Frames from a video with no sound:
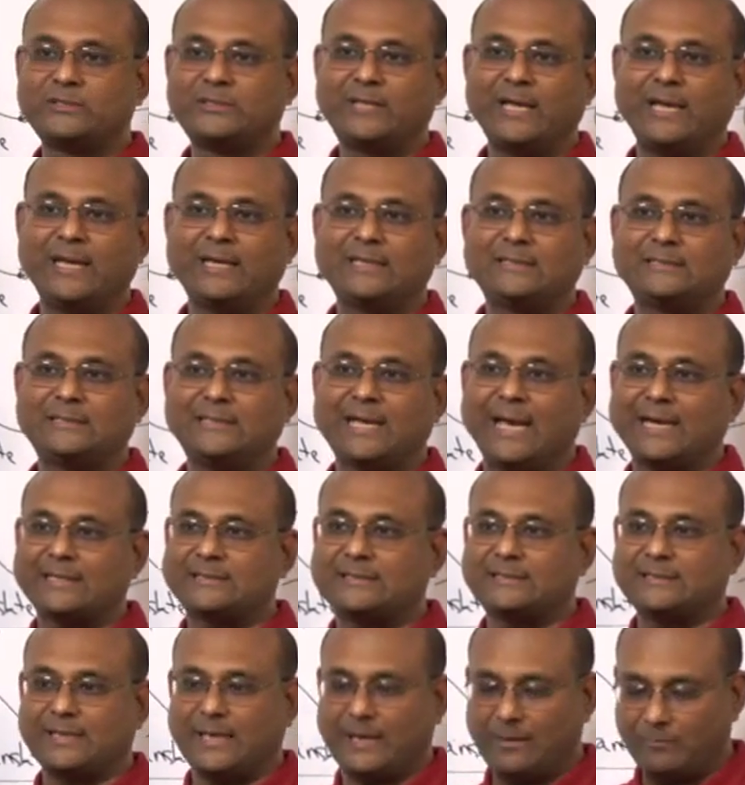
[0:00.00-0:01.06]
the exact
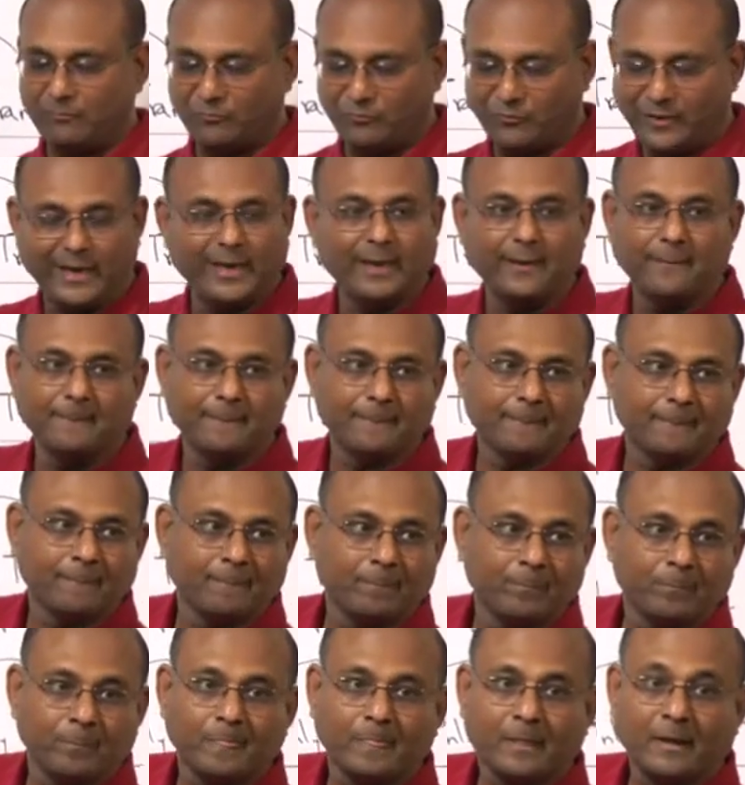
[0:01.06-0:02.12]
same way,
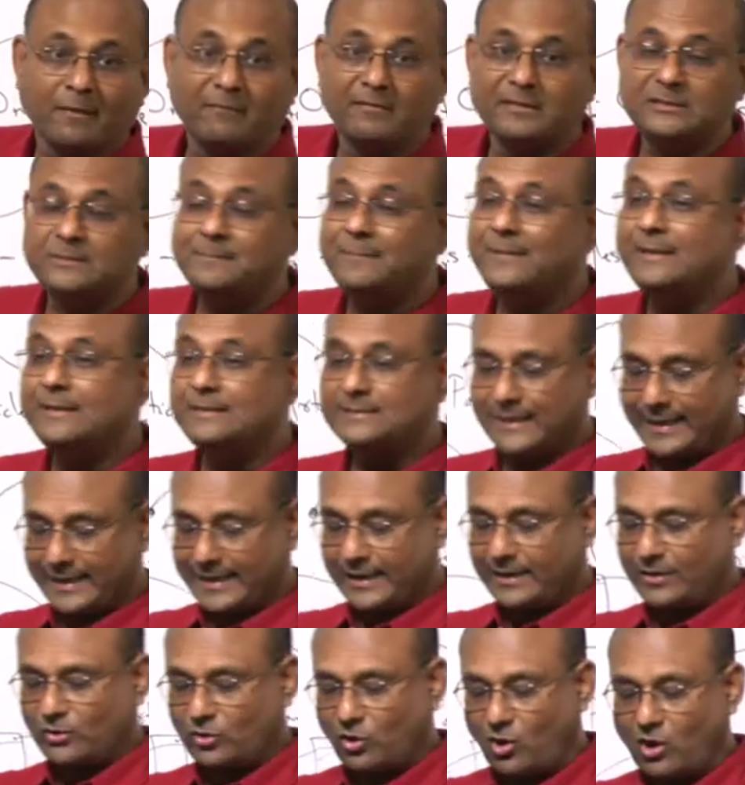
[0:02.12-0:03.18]
which means I
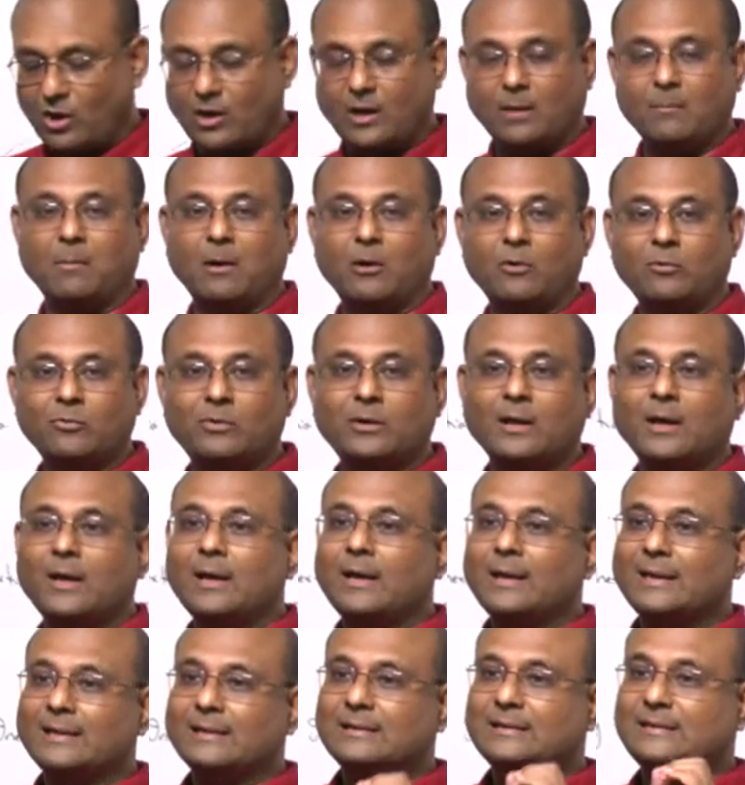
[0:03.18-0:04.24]
can talk about
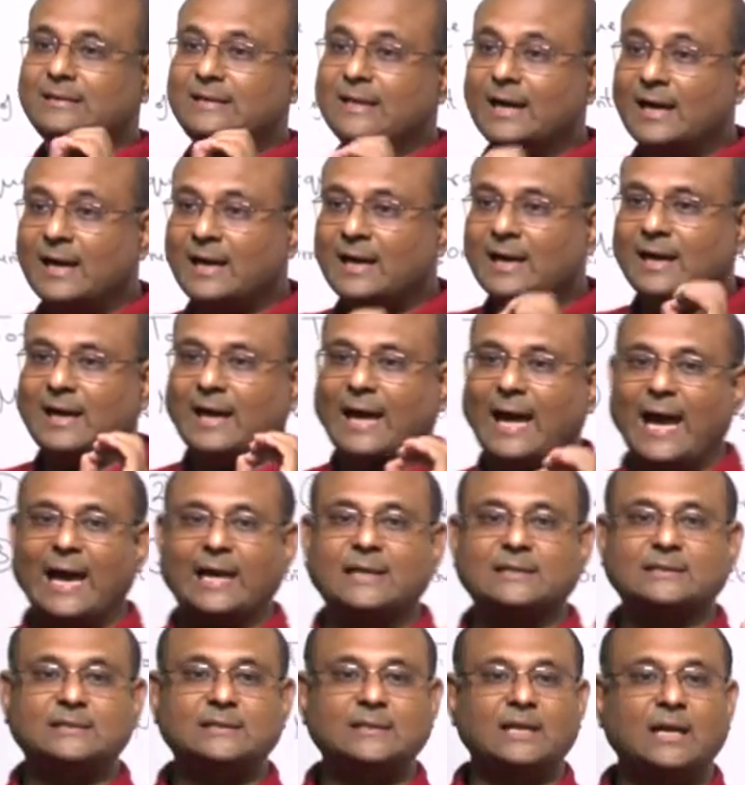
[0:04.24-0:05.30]
the
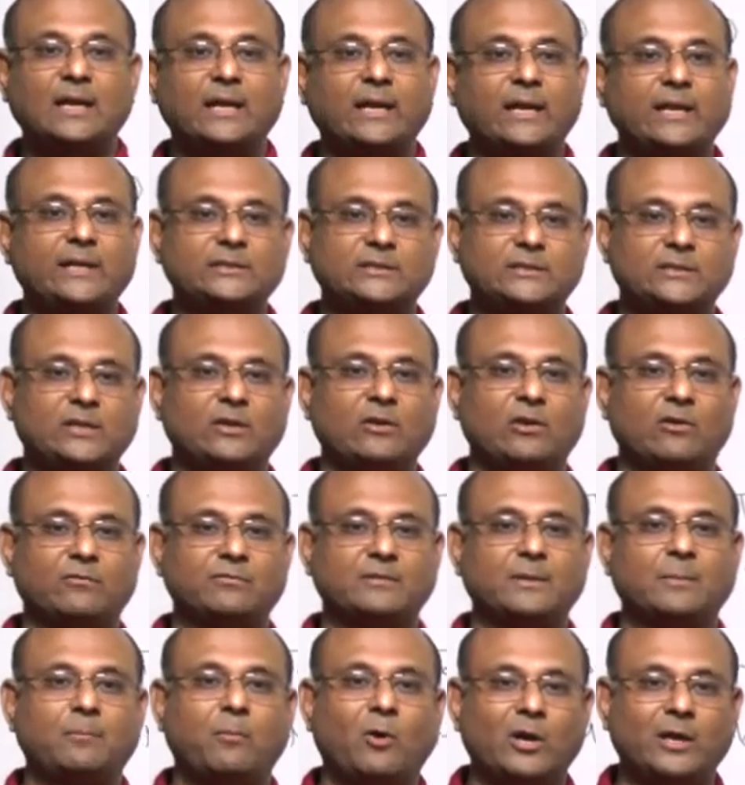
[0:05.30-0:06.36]
acceleration of
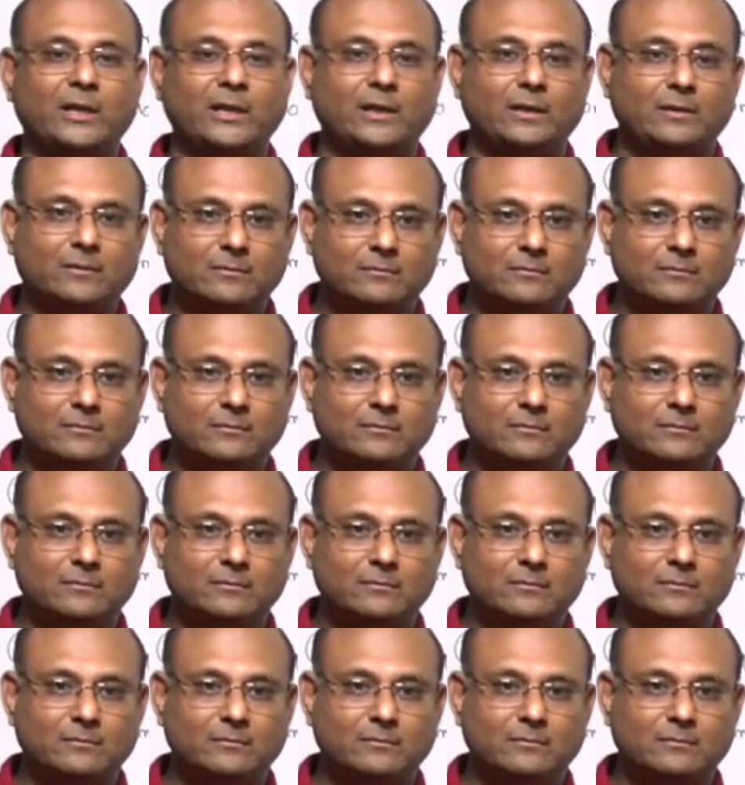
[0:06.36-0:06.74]
the body.